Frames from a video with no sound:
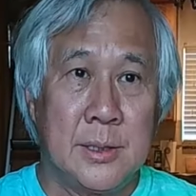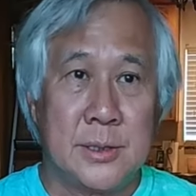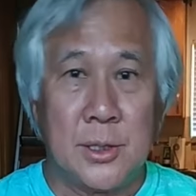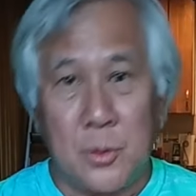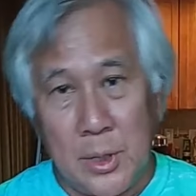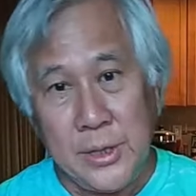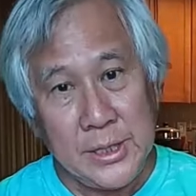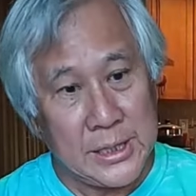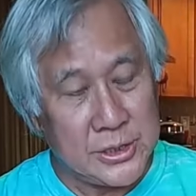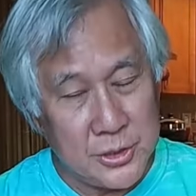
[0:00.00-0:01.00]
So one
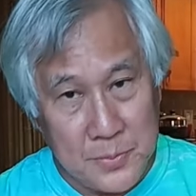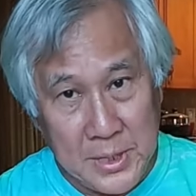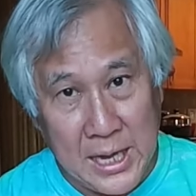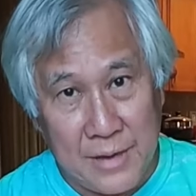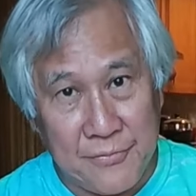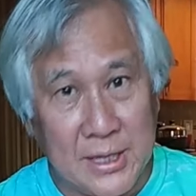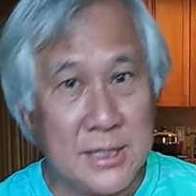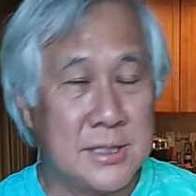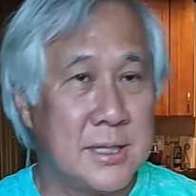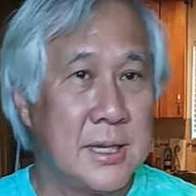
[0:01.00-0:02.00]
thing that should be
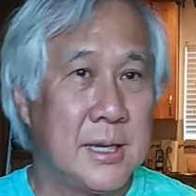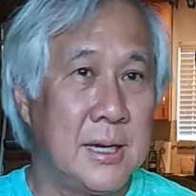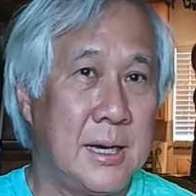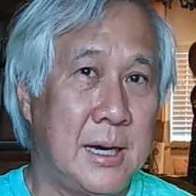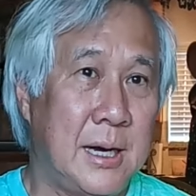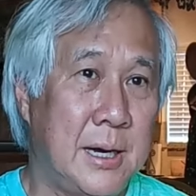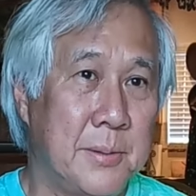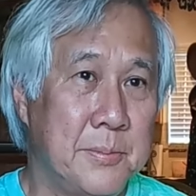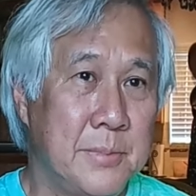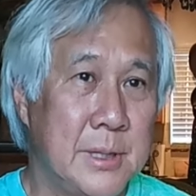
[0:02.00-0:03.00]
obvious,
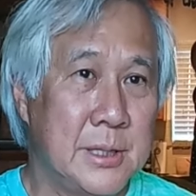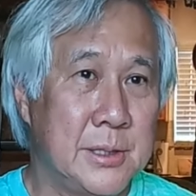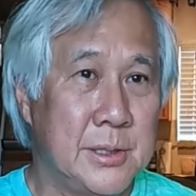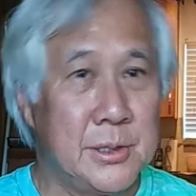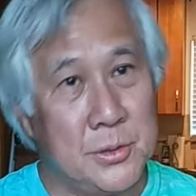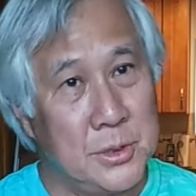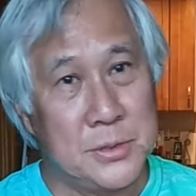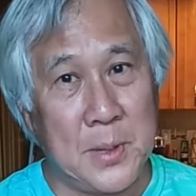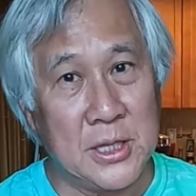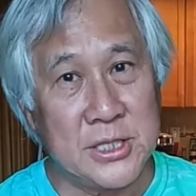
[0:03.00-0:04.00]
do a
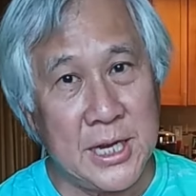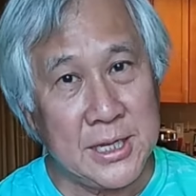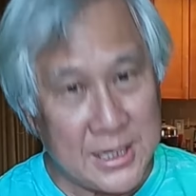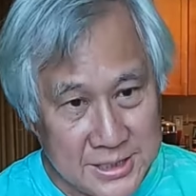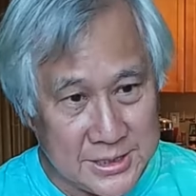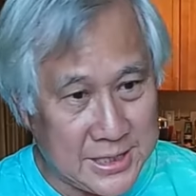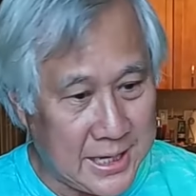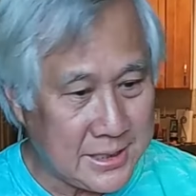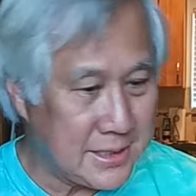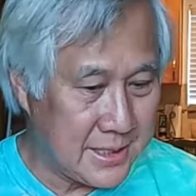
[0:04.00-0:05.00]
spell check, I
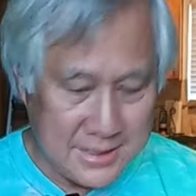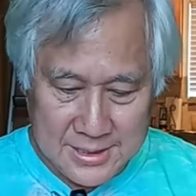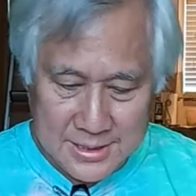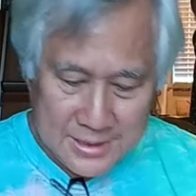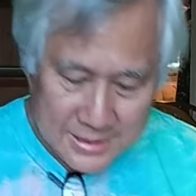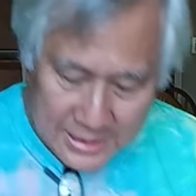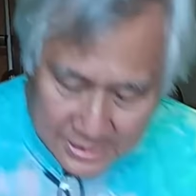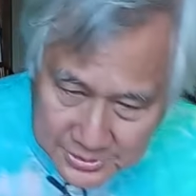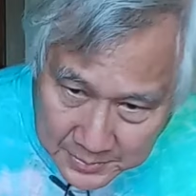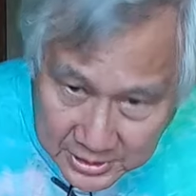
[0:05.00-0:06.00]
suggest.
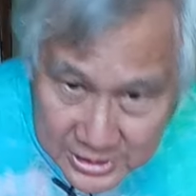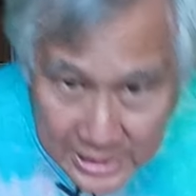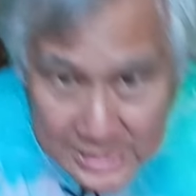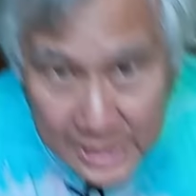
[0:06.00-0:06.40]
Now, spell check's